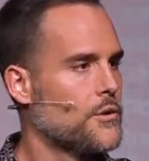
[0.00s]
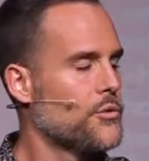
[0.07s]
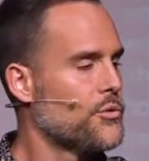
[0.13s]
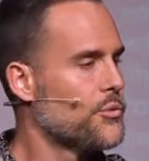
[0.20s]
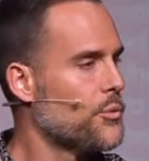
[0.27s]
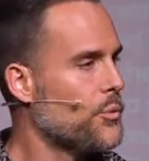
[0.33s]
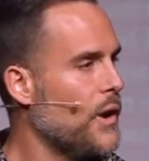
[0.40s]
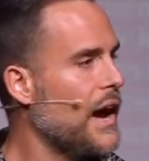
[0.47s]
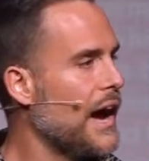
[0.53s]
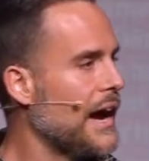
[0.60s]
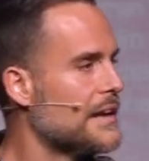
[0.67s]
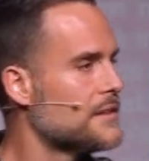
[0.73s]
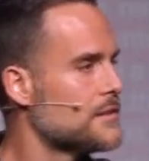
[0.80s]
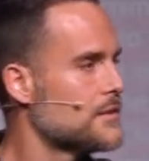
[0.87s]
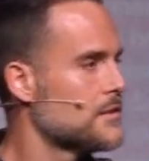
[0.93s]
The
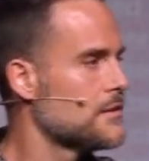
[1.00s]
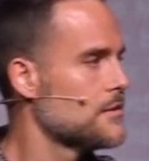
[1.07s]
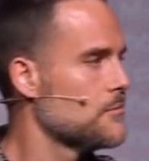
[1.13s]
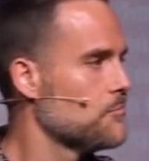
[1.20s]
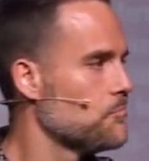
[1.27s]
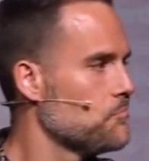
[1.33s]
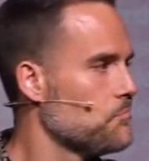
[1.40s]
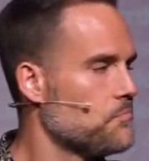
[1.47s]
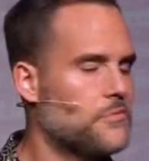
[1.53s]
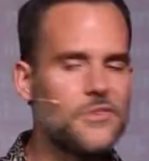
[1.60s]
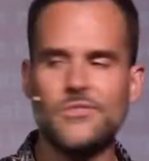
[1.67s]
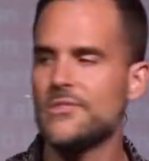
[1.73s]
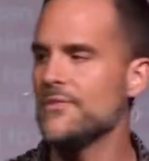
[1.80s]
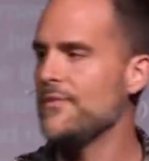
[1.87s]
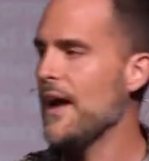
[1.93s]
what
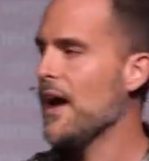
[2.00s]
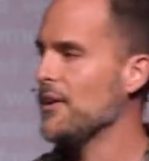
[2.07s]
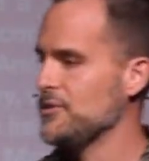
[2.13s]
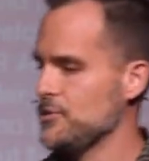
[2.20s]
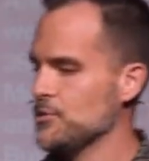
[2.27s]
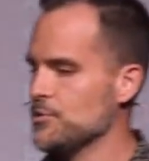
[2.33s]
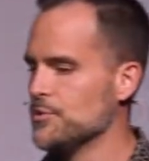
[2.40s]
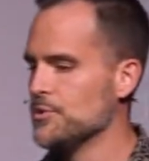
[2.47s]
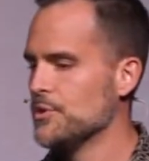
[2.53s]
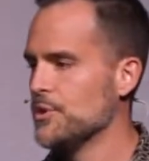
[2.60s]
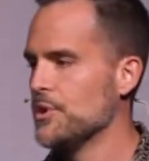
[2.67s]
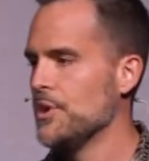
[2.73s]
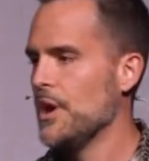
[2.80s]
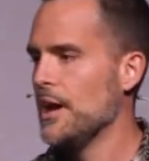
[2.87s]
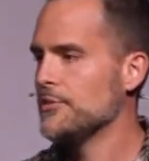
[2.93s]
is the value.
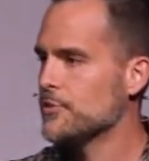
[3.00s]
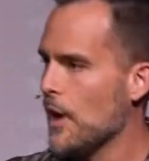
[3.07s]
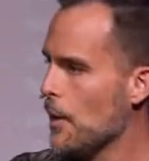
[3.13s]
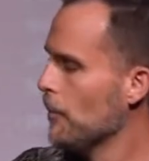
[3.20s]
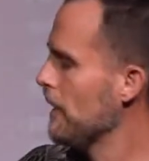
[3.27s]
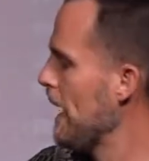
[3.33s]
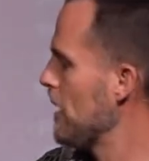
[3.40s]
So I want to